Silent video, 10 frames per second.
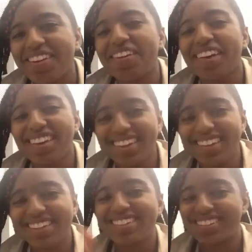
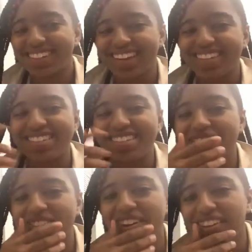Okay, I
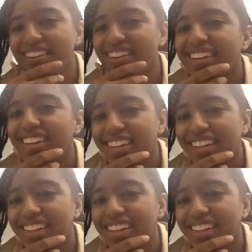see Teron.